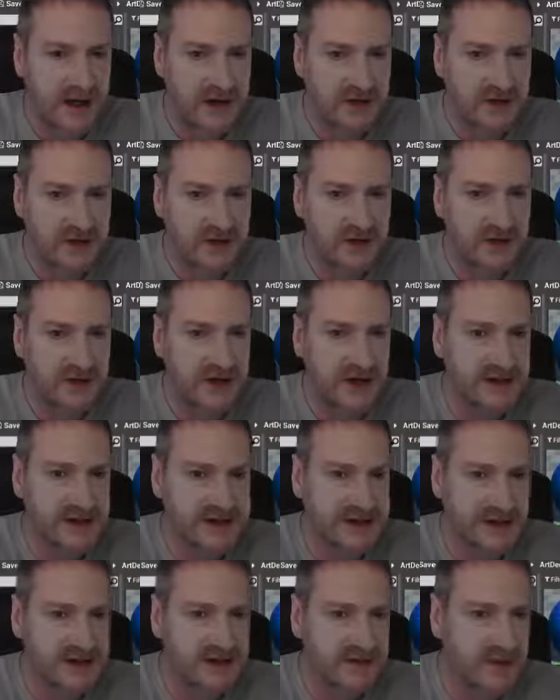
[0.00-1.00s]
You'll
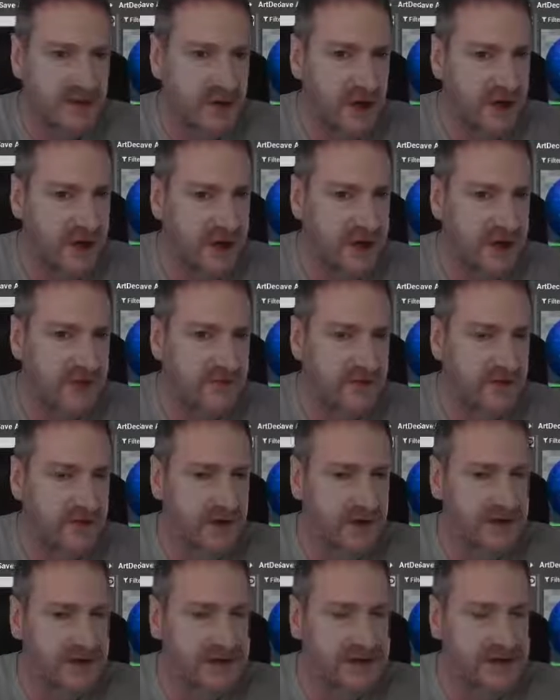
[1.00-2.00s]
notice I did the modeling
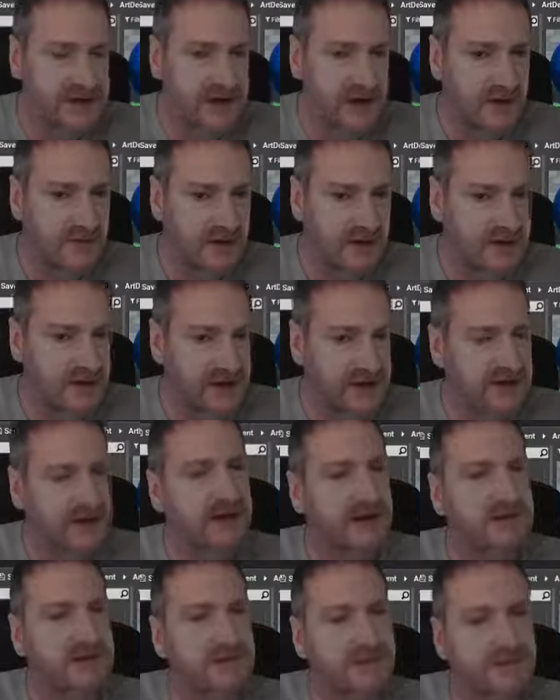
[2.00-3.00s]
first of
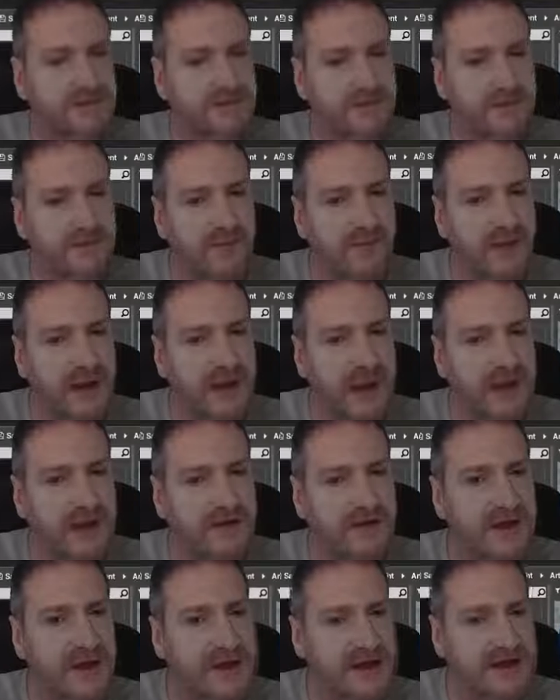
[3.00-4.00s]
everything,
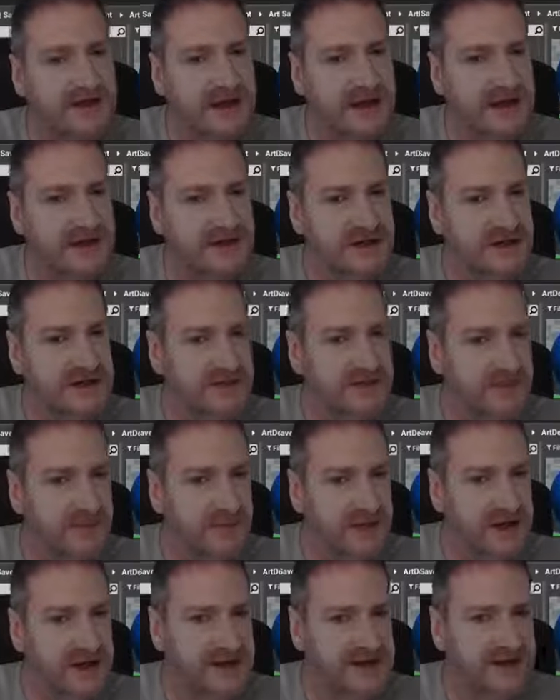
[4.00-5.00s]
and then I textured
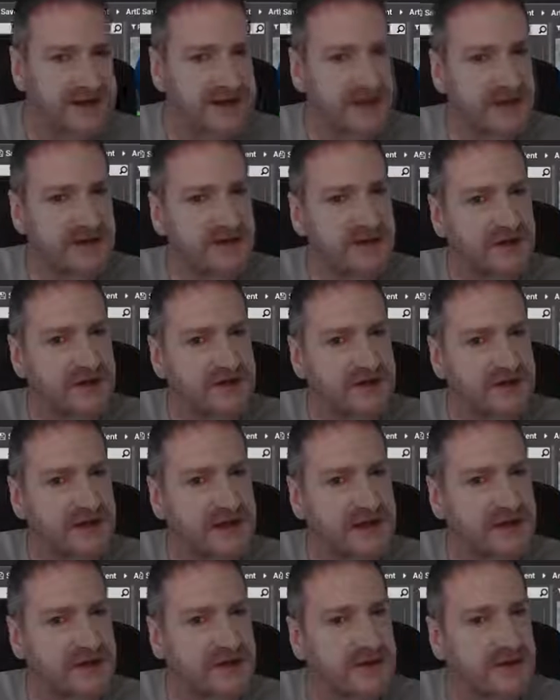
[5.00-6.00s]
pieces
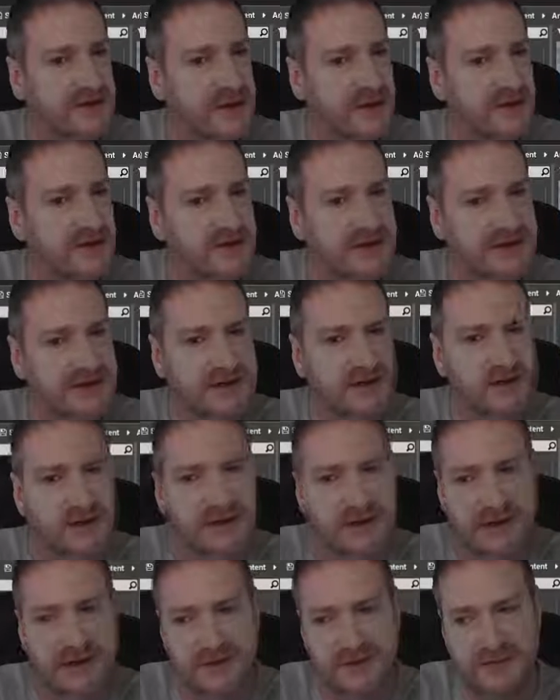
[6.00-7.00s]
individually until the model was
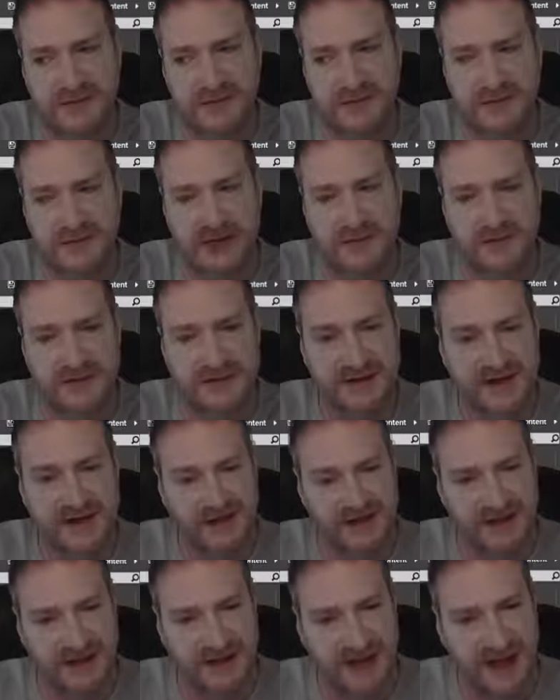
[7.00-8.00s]
complete. That
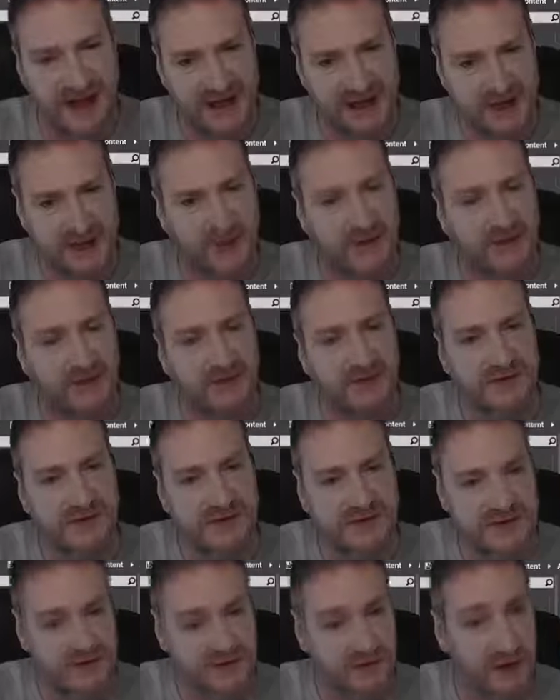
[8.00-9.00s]
was a large model,
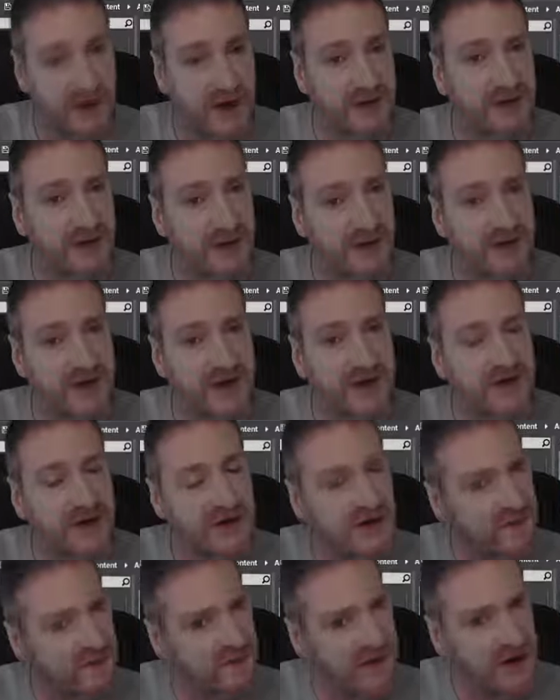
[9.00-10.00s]
just one model,
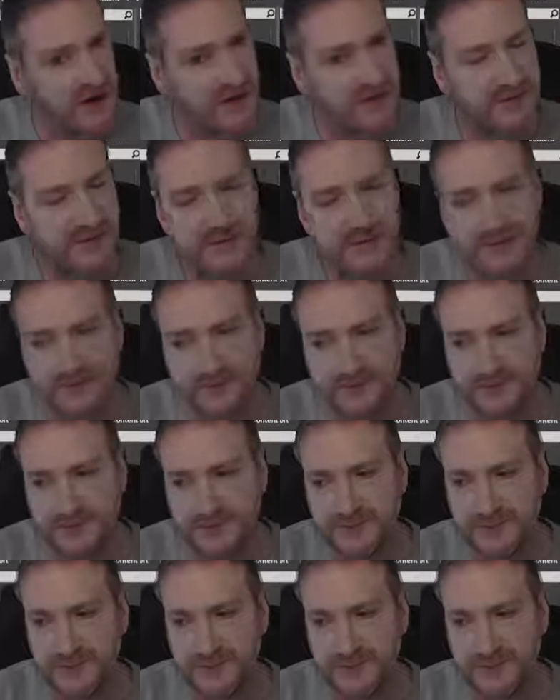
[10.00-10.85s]
not an environment.